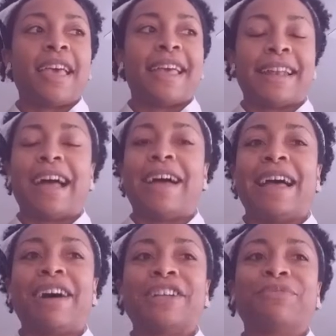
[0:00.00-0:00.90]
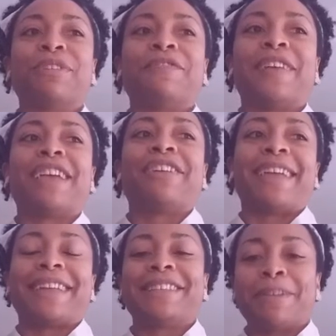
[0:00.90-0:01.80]
in our house were very
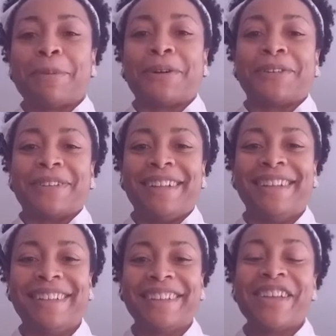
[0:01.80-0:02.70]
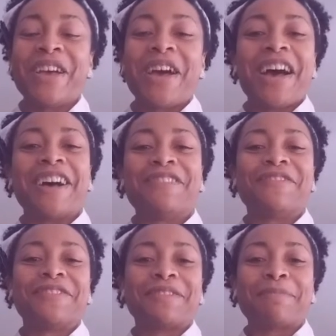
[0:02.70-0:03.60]
atypical of
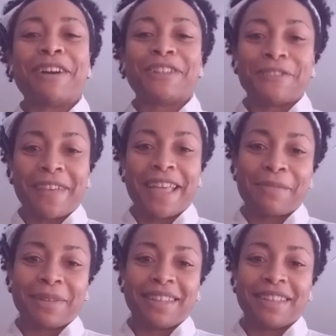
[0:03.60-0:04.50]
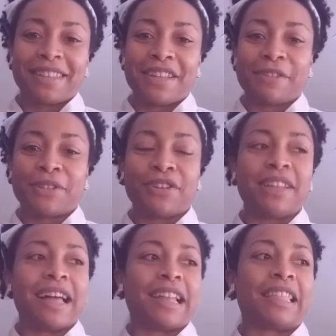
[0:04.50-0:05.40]
most families. So a
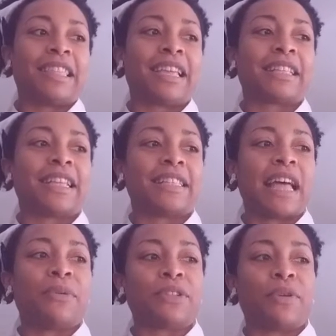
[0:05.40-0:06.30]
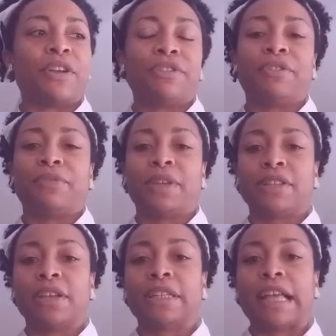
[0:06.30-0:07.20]
lot of things, as I was going through the
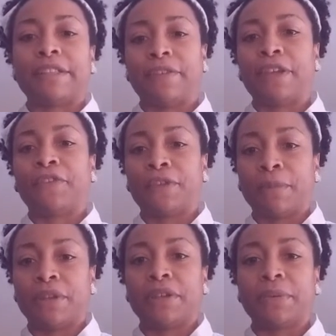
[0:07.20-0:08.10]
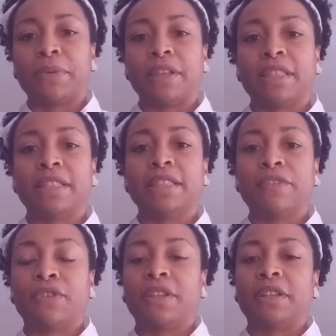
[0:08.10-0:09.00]
research, I was very familiar with the
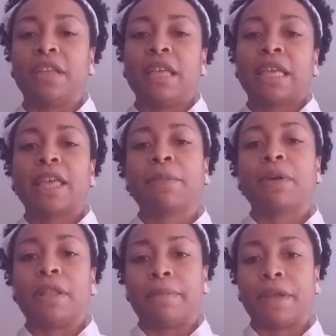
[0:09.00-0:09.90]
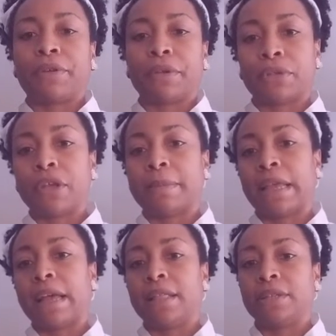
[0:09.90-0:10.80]
different chemical and medical
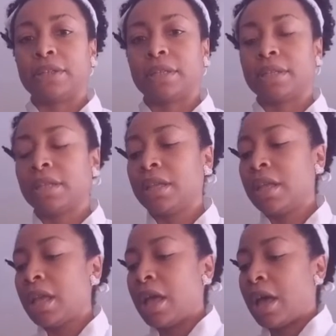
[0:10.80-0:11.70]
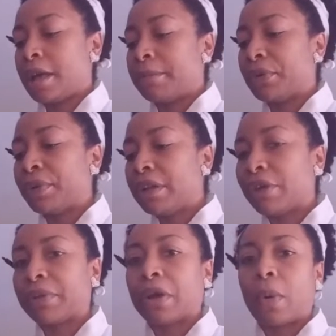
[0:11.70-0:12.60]
terminologies. And we
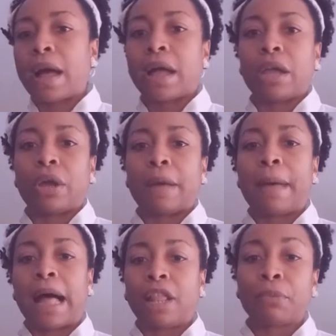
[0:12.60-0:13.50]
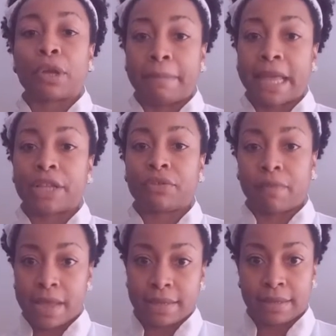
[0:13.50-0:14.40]
don't require a polymer-based
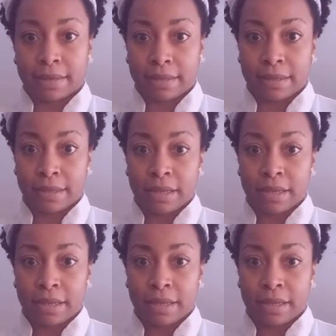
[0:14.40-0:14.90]
resin